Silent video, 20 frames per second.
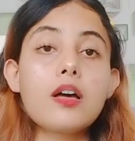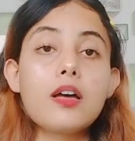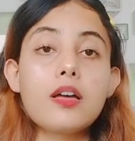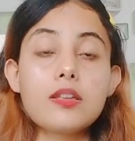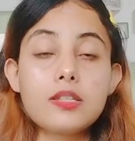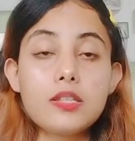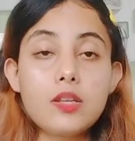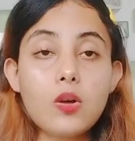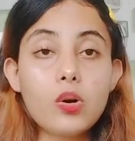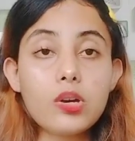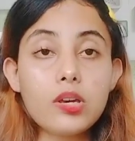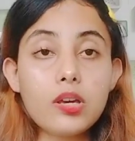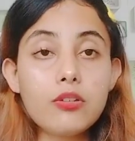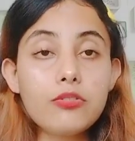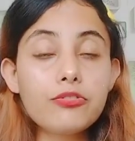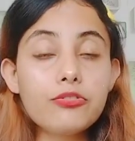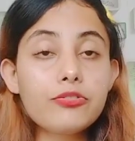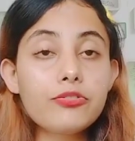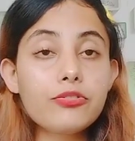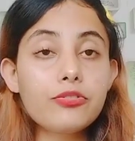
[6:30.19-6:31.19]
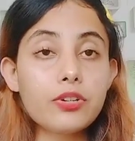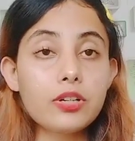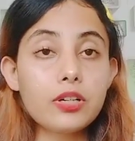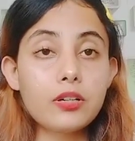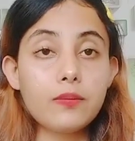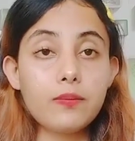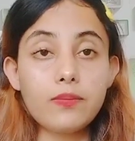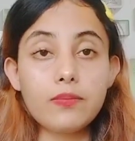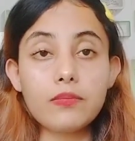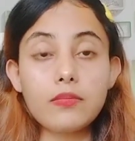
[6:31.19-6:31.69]
So if
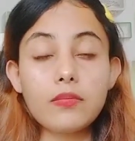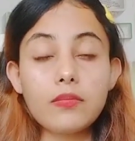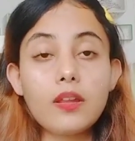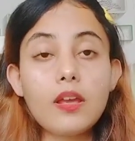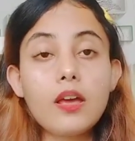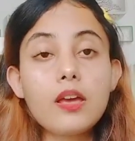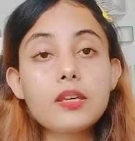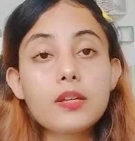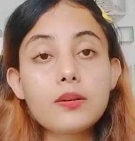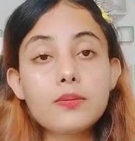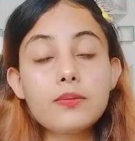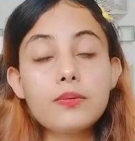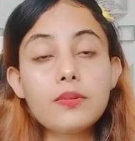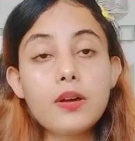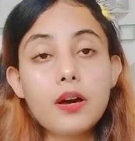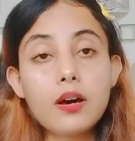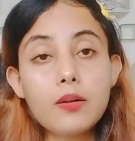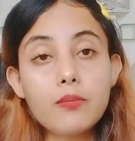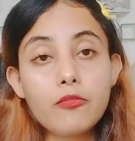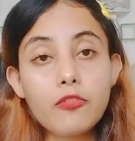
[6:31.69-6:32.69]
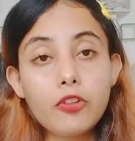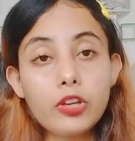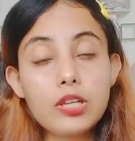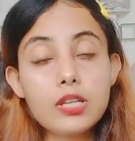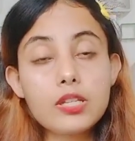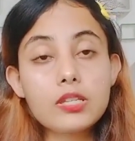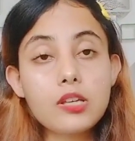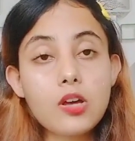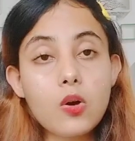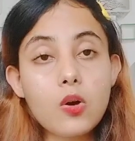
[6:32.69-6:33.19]
your
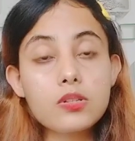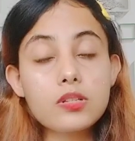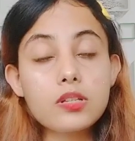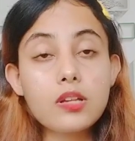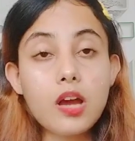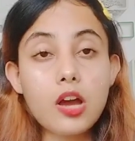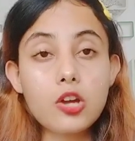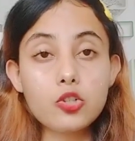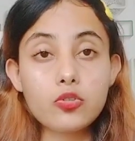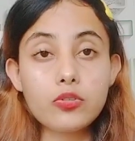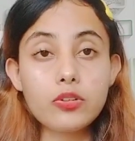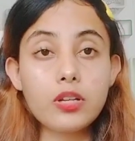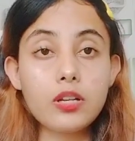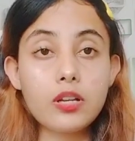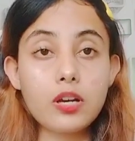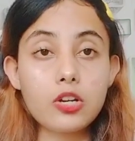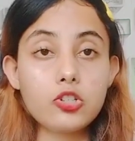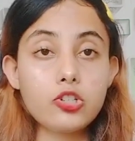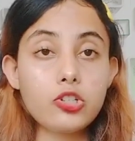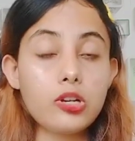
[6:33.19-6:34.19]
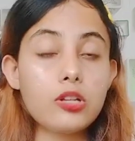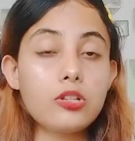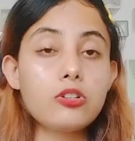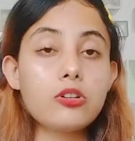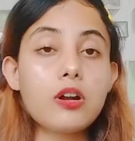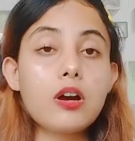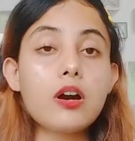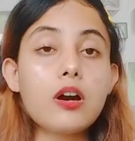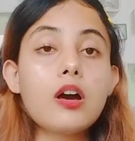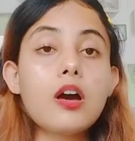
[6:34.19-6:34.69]
Venus goes in Ashwini
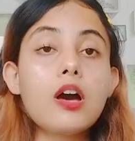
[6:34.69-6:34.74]
Nakshatra,